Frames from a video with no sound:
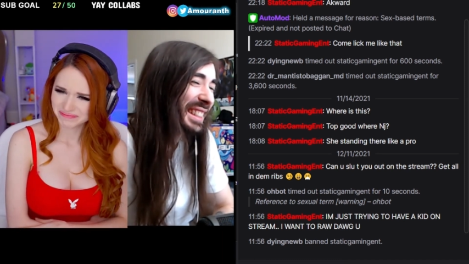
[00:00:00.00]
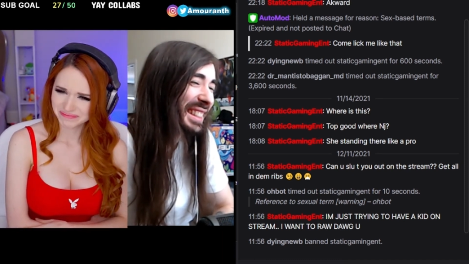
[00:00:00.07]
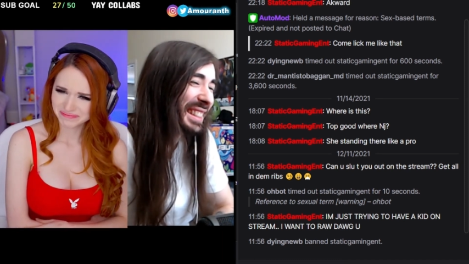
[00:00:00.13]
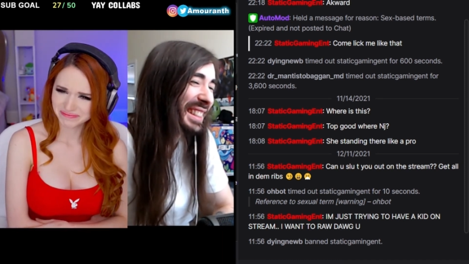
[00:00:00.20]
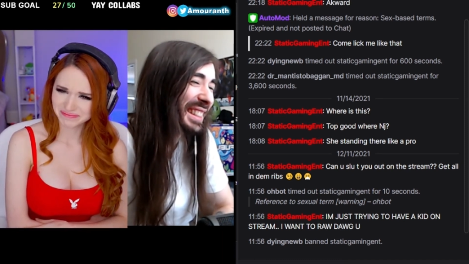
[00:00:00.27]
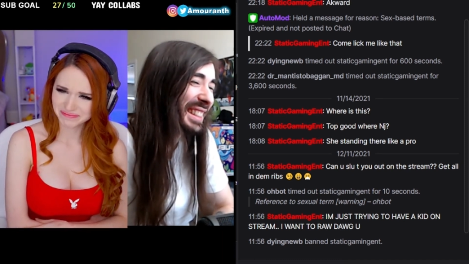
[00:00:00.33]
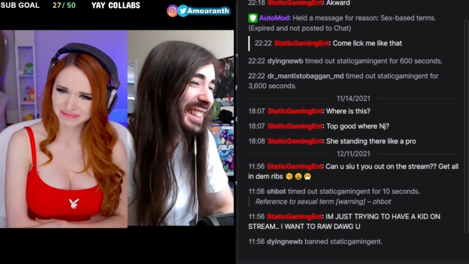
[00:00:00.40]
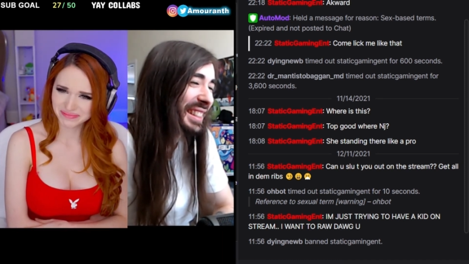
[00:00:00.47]

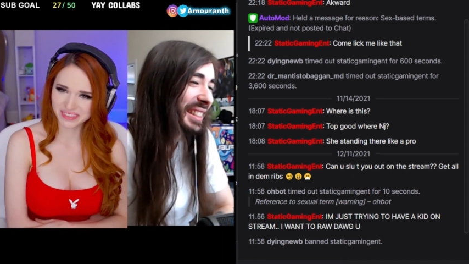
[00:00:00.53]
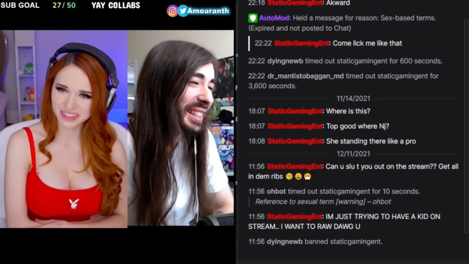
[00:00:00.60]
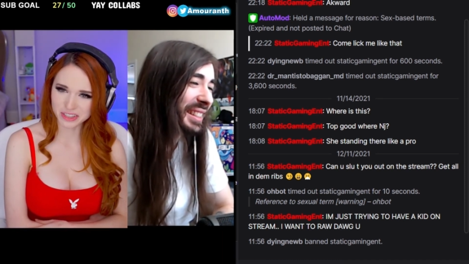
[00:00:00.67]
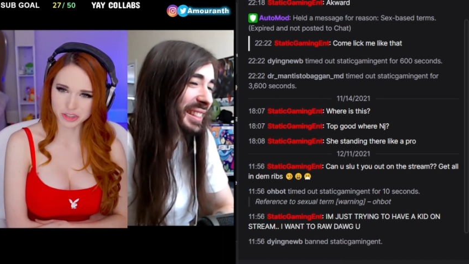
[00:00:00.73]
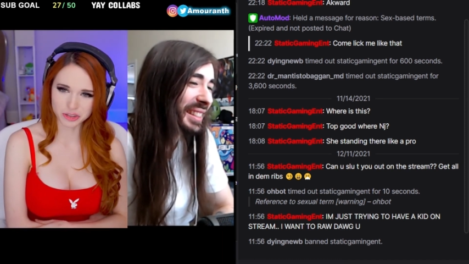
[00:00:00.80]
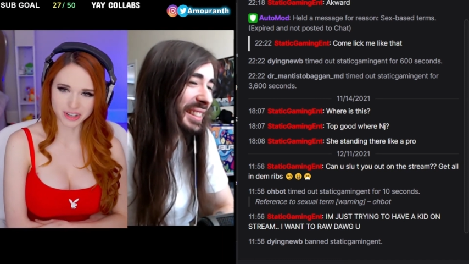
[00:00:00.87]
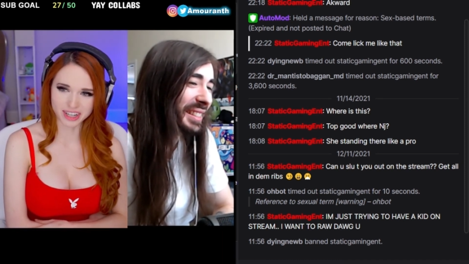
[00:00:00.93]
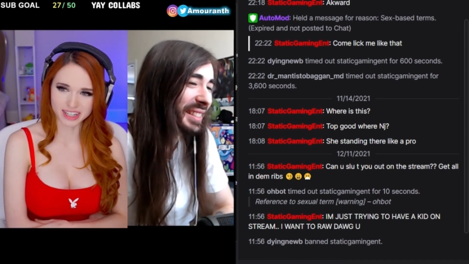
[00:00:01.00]
Speaker 1: just trying
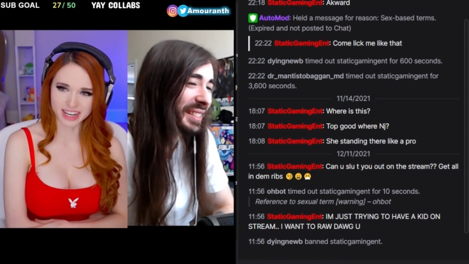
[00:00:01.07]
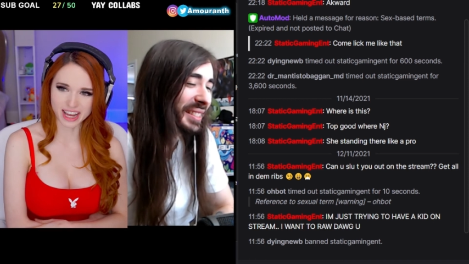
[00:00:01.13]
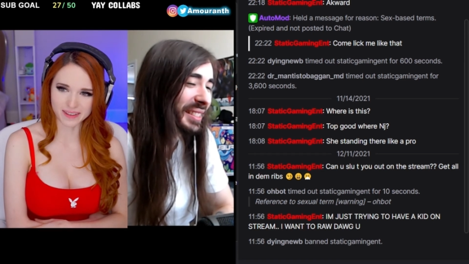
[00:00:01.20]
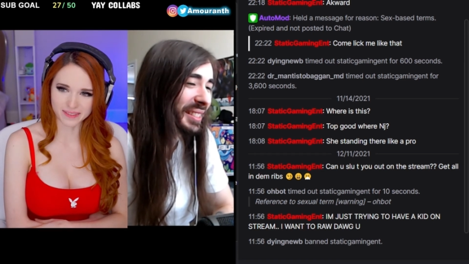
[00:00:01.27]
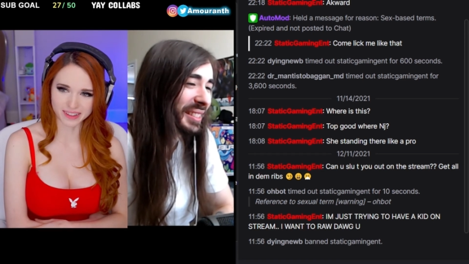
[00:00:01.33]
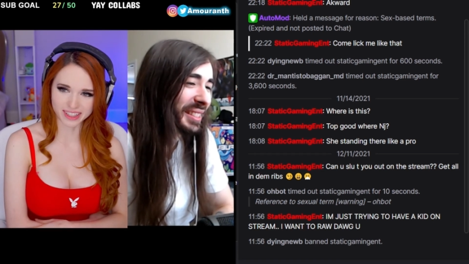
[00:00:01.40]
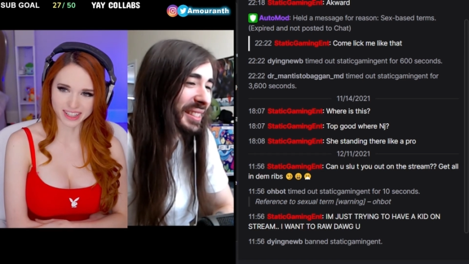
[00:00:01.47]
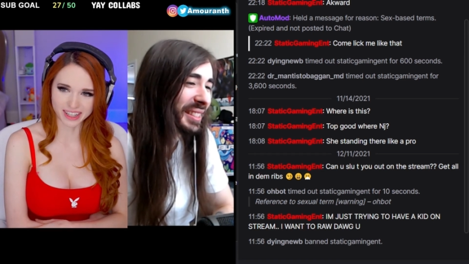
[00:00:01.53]
to have a
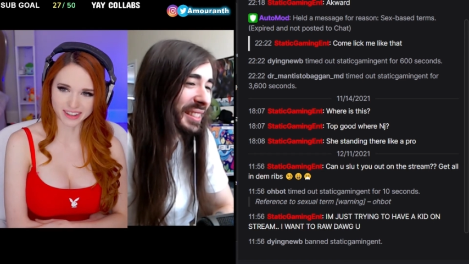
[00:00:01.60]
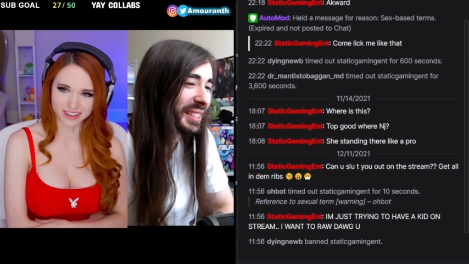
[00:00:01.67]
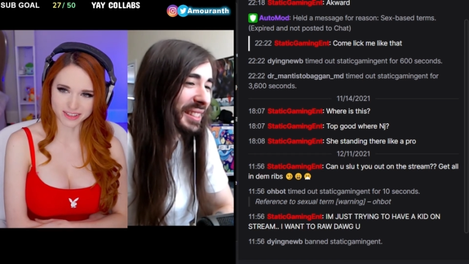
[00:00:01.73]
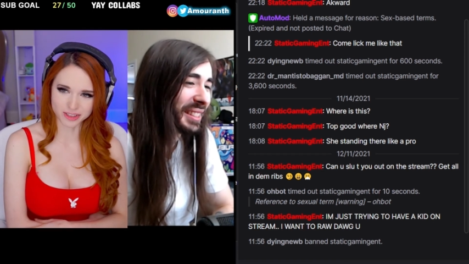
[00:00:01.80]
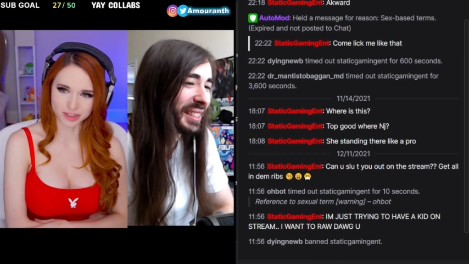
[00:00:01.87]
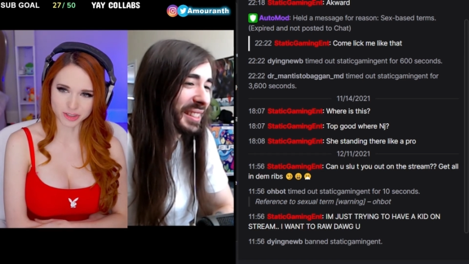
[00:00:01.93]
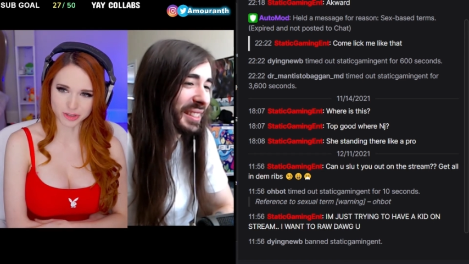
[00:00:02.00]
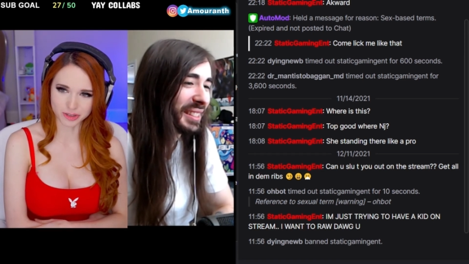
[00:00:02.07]
kid on
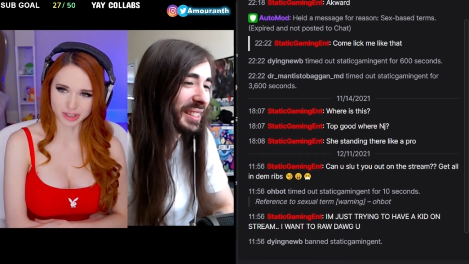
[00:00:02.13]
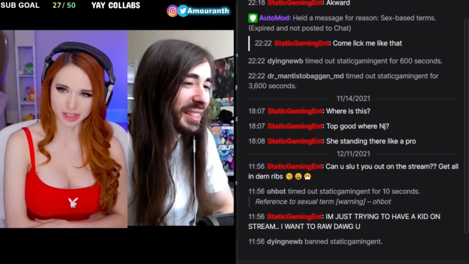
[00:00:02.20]
stream.